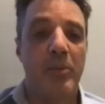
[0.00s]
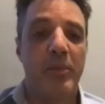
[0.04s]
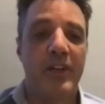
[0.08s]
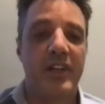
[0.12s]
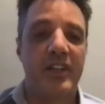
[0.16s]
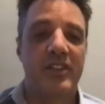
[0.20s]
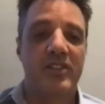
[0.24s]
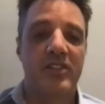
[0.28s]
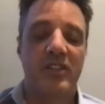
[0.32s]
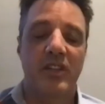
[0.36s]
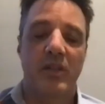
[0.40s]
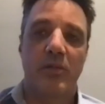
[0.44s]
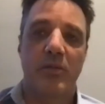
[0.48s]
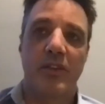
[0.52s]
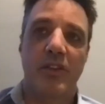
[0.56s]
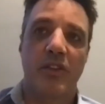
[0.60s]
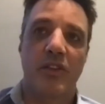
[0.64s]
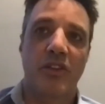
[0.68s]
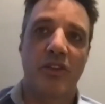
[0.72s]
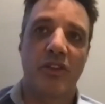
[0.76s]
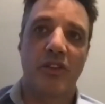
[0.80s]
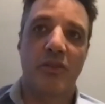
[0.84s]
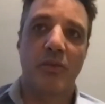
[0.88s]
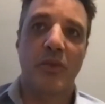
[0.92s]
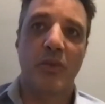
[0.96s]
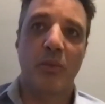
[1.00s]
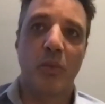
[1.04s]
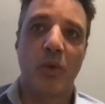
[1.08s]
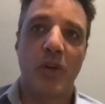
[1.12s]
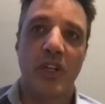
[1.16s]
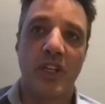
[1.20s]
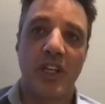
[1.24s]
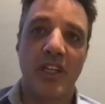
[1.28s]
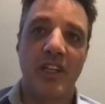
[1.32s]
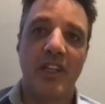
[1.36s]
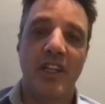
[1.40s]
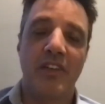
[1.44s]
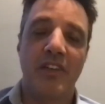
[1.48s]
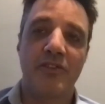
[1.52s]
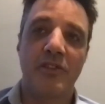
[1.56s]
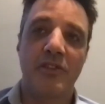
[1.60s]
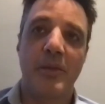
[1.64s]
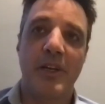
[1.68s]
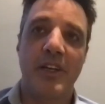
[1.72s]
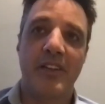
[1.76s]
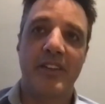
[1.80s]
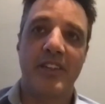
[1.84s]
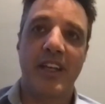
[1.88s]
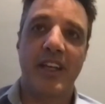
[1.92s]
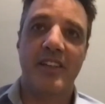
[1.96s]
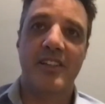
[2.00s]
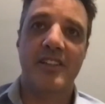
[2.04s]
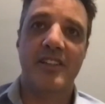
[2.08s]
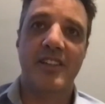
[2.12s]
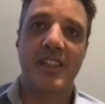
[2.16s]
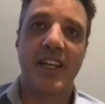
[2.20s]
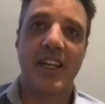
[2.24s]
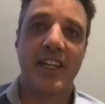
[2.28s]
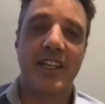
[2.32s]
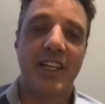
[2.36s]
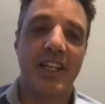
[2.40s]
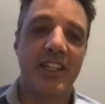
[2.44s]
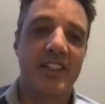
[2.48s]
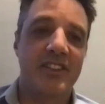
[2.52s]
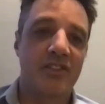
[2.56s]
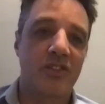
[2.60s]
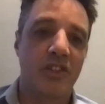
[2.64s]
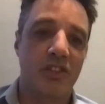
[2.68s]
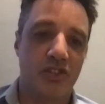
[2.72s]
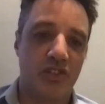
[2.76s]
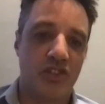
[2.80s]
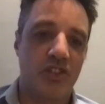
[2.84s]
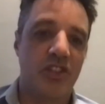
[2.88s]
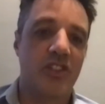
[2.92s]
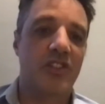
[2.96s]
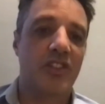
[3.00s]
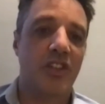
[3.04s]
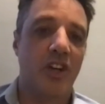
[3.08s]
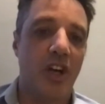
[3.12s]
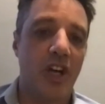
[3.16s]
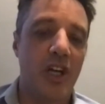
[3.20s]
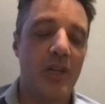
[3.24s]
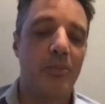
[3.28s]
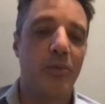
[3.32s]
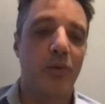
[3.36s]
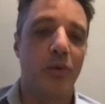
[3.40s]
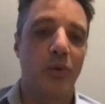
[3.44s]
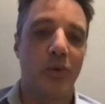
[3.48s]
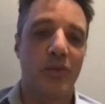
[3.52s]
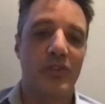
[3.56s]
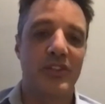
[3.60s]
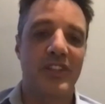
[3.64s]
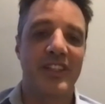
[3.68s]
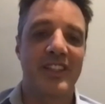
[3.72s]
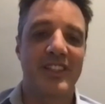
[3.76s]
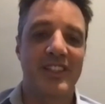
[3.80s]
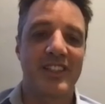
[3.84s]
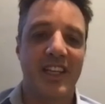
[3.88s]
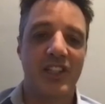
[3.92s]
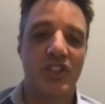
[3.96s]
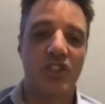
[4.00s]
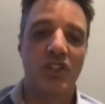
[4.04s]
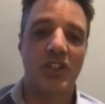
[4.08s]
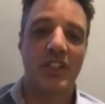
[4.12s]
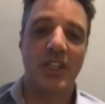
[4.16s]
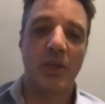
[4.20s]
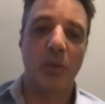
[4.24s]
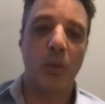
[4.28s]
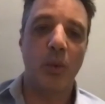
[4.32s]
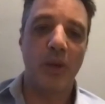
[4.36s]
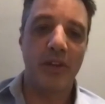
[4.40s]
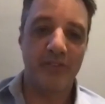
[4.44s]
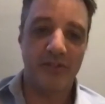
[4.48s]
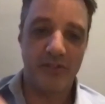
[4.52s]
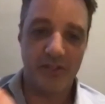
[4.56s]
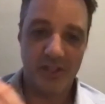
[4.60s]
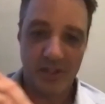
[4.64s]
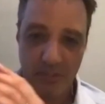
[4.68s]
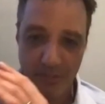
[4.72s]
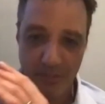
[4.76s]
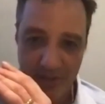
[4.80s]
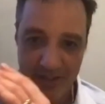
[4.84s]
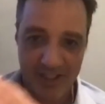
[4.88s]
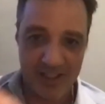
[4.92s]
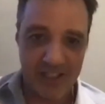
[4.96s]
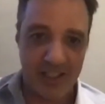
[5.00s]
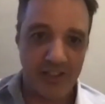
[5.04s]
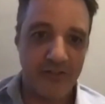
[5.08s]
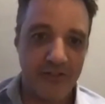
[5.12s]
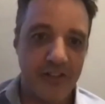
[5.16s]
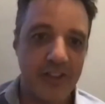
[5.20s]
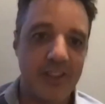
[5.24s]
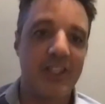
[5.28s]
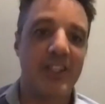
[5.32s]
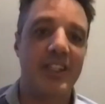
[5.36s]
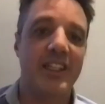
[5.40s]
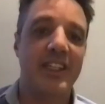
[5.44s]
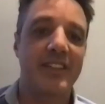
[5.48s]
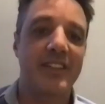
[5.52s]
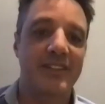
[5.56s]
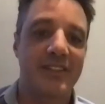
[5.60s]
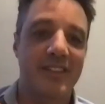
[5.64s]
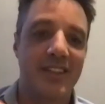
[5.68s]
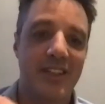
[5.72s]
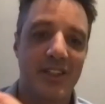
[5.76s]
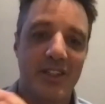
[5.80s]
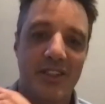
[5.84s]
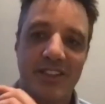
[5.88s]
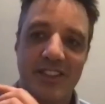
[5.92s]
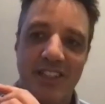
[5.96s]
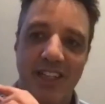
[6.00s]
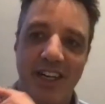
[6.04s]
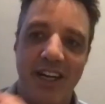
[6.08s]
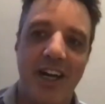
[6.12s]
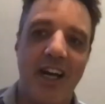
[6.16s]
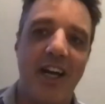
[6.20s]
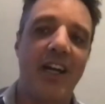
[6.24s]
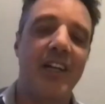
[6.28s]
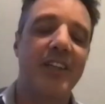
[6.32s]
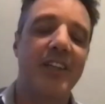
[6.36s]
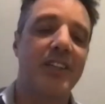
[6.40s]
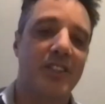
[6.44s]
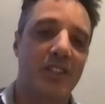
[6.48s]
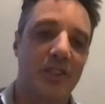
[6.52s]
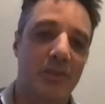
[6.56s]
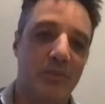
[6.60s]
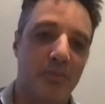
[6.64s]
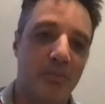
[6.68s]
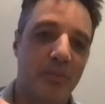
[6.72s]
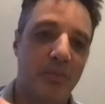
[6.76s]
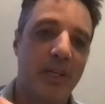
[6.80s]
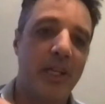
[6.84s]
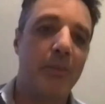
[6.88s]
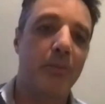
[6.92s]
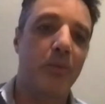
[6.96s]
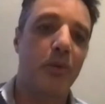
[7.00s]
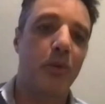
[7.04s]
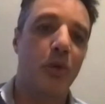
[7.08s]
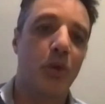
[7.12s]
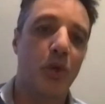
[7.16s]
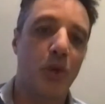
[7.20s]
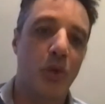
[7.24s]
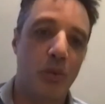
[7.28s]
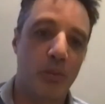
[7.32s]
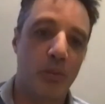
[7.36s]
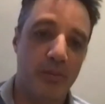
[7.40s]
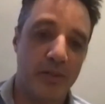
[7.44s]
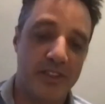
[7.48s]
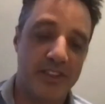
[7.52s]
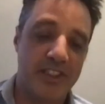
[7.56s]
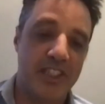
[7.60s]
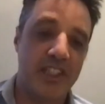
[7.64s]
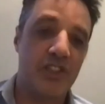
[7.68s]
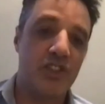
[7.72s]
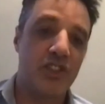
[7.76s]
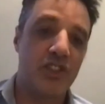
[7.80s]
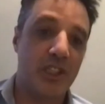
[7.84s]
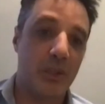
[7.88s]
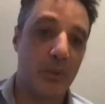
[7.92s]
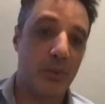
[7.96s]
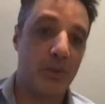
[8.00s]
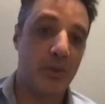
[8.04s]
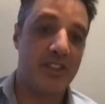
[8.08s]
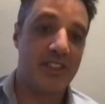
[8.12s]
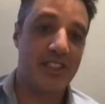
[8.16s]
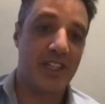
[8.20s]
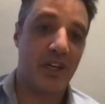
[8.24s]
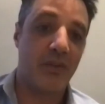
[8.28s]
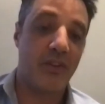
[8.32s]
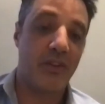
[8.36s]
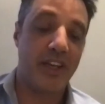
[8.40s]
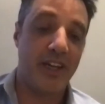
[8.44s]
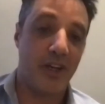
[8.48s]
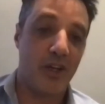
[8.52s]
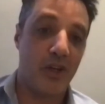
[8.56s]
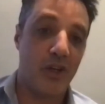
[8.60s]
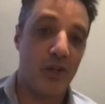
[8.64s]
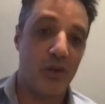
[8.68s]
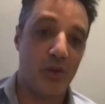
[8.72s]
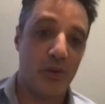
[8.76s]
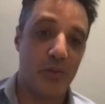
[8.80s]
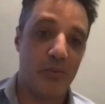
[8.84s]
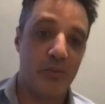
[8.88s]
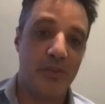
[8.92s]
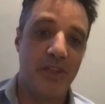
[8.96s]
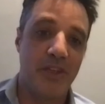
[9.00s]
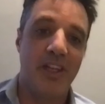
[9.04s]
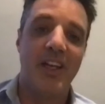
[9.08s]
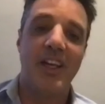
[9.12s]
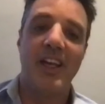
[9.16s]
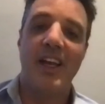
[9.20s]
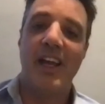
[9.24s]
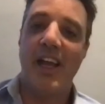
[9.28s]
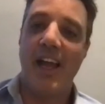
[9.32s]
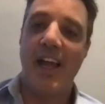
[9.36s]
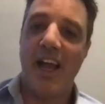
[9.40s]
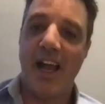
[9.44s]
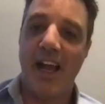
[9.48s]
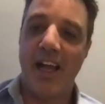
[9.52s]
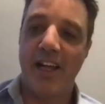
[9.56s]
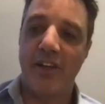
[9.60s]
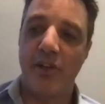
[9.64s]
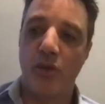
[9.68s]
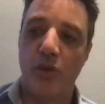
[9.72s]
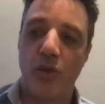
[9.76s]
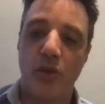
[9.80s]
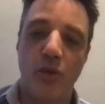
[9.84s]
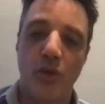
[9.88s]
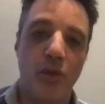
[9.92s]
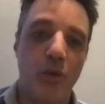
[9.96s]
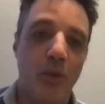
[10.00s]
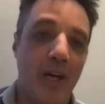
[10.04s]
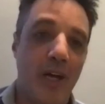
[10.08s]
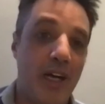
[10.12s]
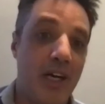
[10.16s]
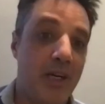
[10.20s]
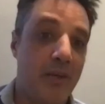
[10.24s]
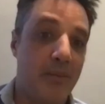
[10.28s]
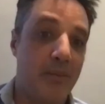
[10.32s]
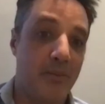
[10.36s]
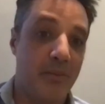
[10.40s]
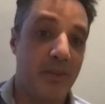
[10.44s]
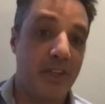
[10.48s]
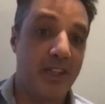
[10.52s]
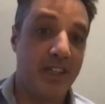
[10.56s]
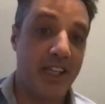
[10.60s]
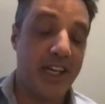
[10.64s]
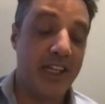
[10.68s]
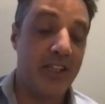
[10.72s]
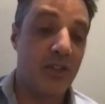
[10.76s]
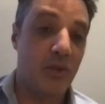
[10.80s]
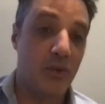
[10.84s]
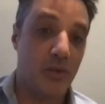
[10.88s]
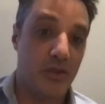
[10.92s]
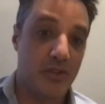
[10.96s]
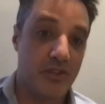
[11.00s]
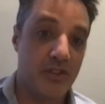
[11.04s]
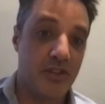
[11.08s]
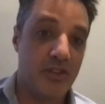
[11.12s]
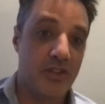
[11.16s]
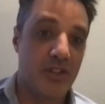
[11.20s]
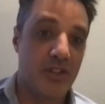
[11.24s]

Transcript: it's what I loved about that stat. It's not just eyeballs. It's actually we've specifically targeted people who potentially will sell their home and who are landlords.